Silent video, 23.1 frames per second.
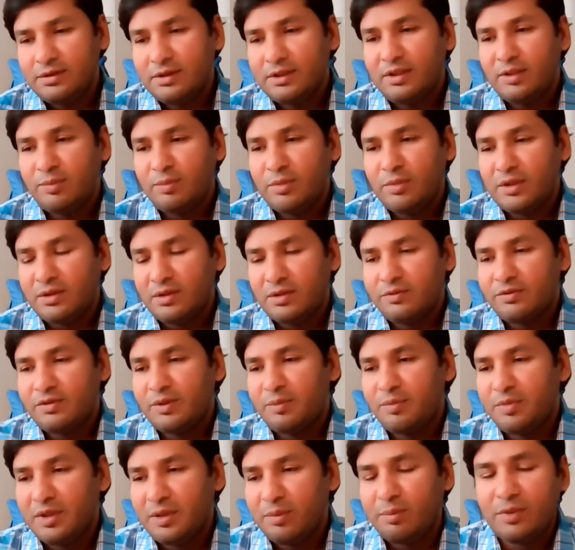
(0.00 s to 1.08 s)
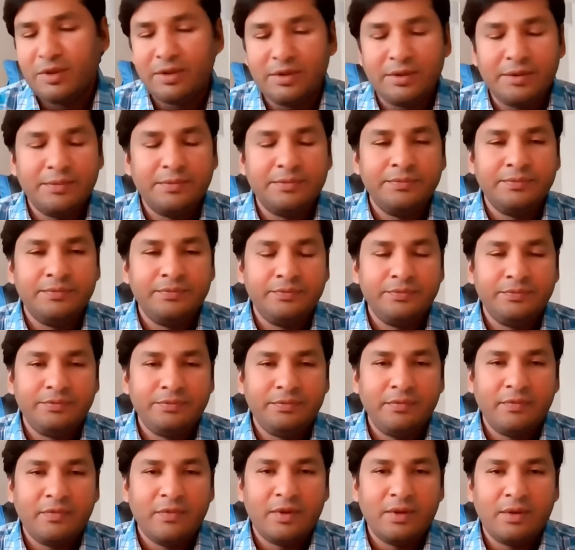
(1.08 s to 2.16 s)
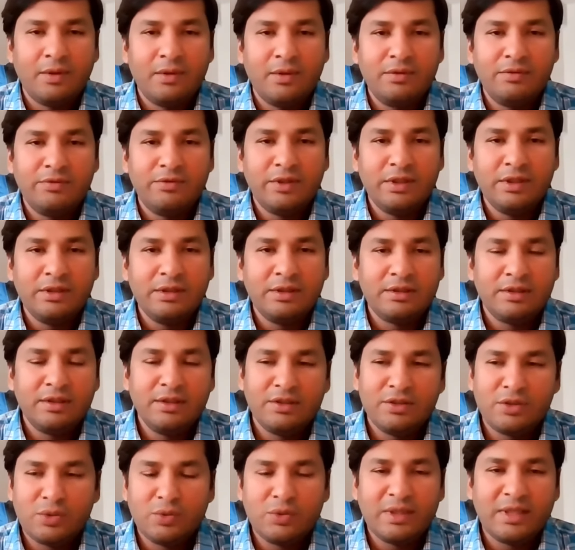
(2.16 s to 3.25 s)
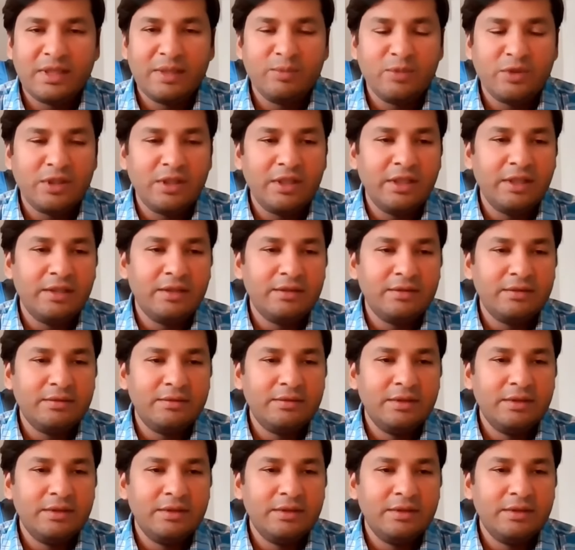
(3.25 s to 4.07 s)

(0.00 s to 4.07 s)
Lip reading: till the month of September. All free retreats 2 times a day.